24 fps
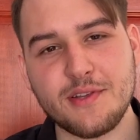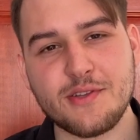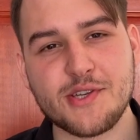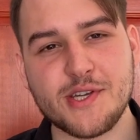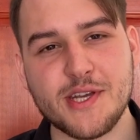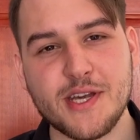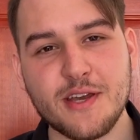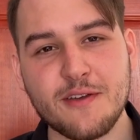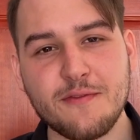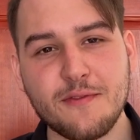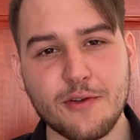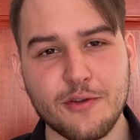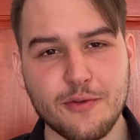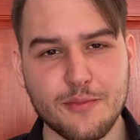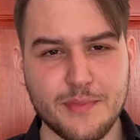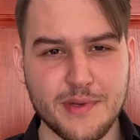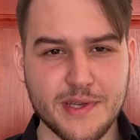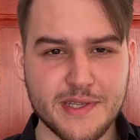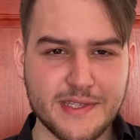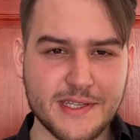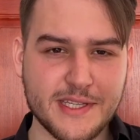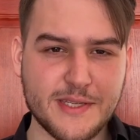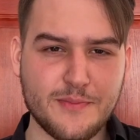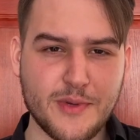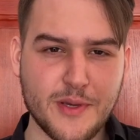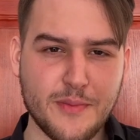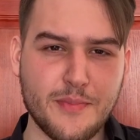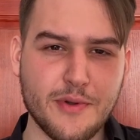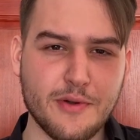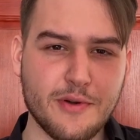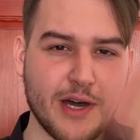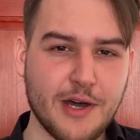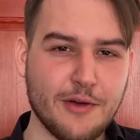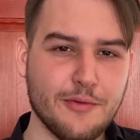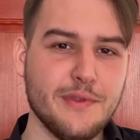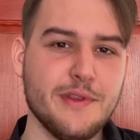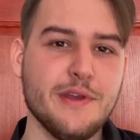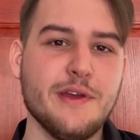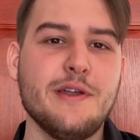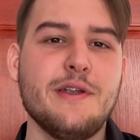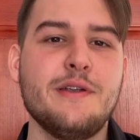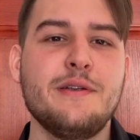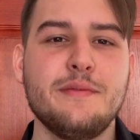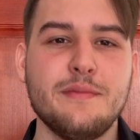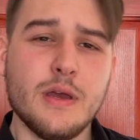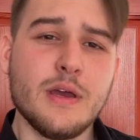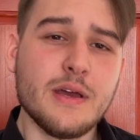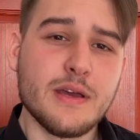check for you business people out there.
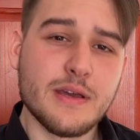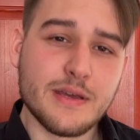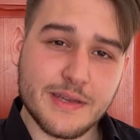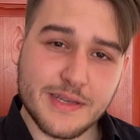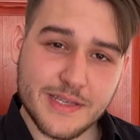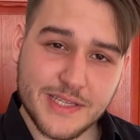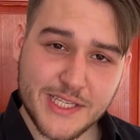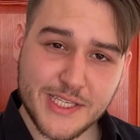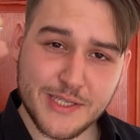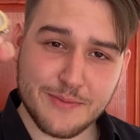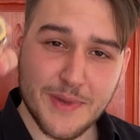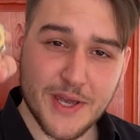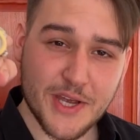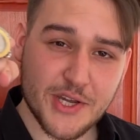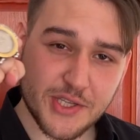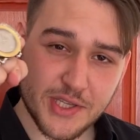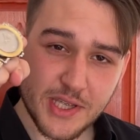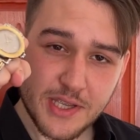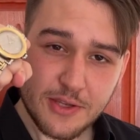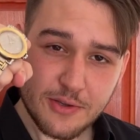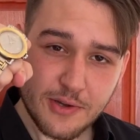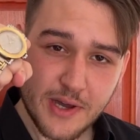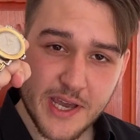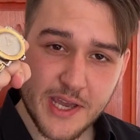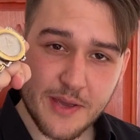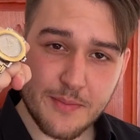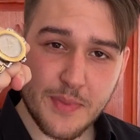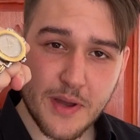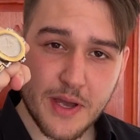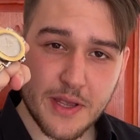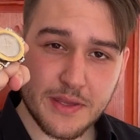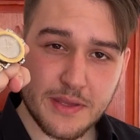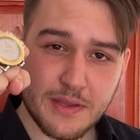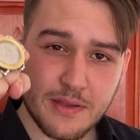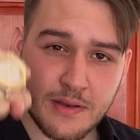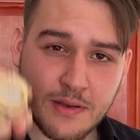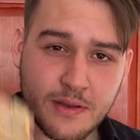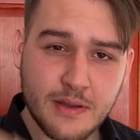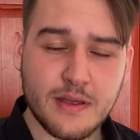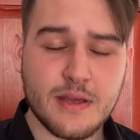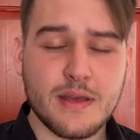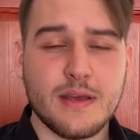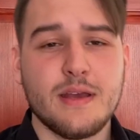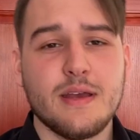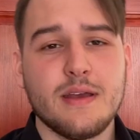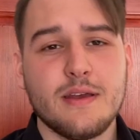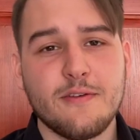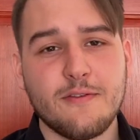Smash that like button,
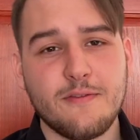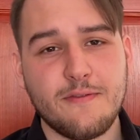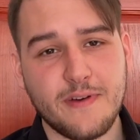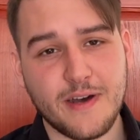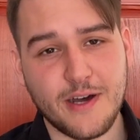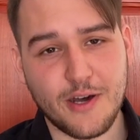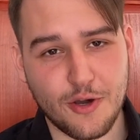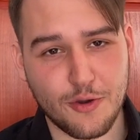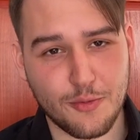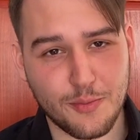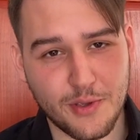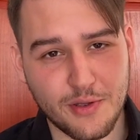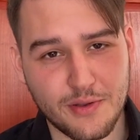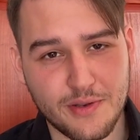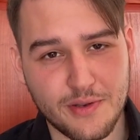follow me on